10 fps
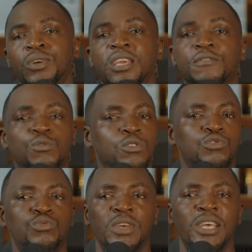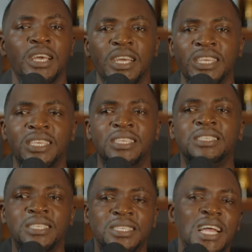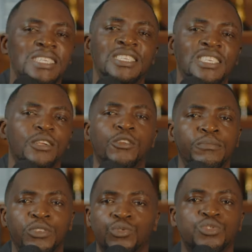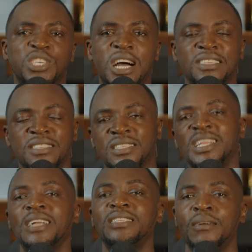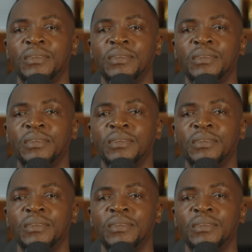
Okay, if you want to start a channel or be social, start.